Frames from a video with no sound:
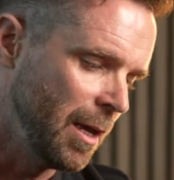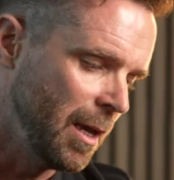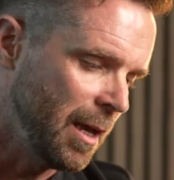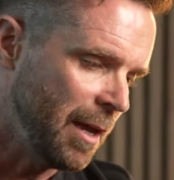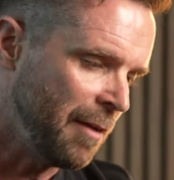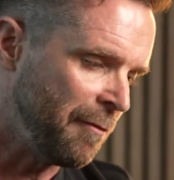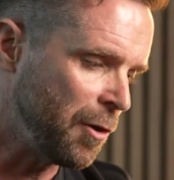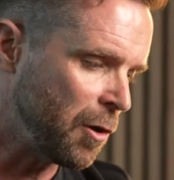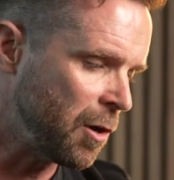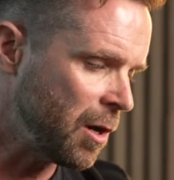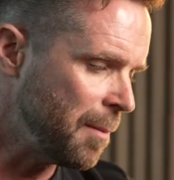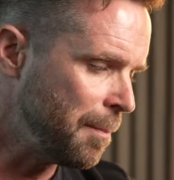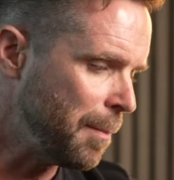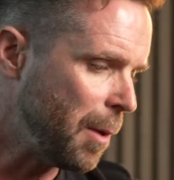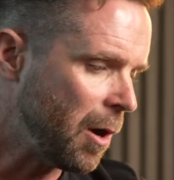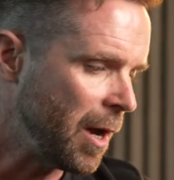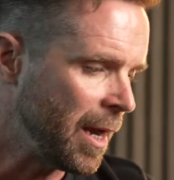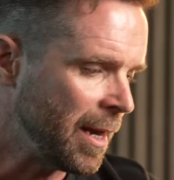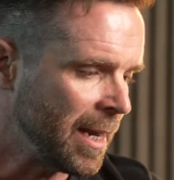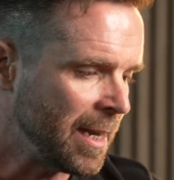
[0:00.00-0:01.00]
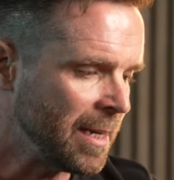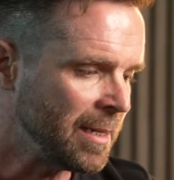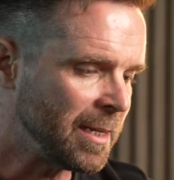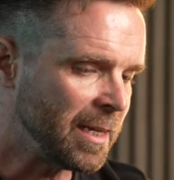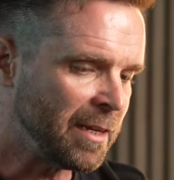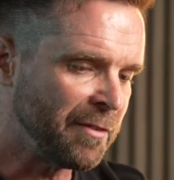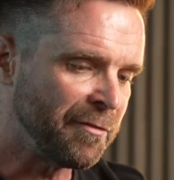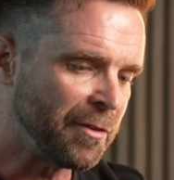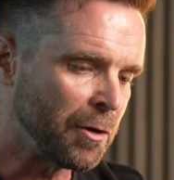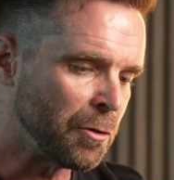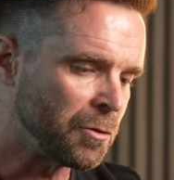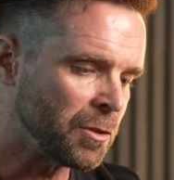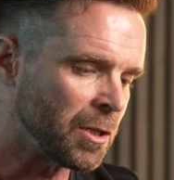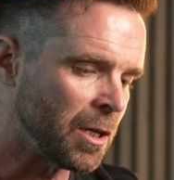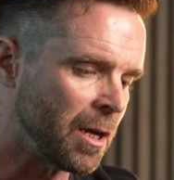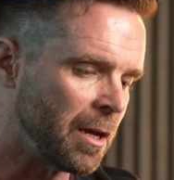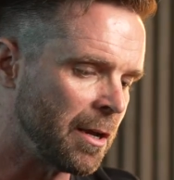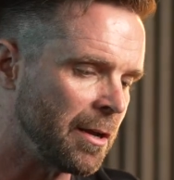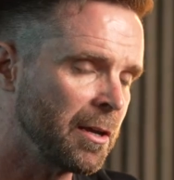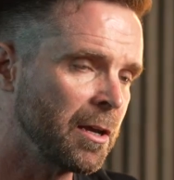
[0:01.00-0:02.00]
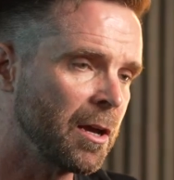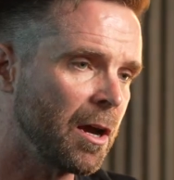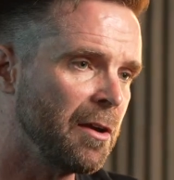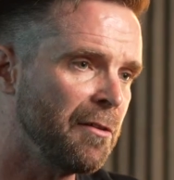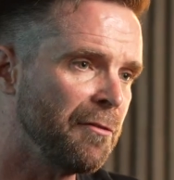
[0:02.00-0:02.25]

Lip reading: If you're gonna buy an ND filter, go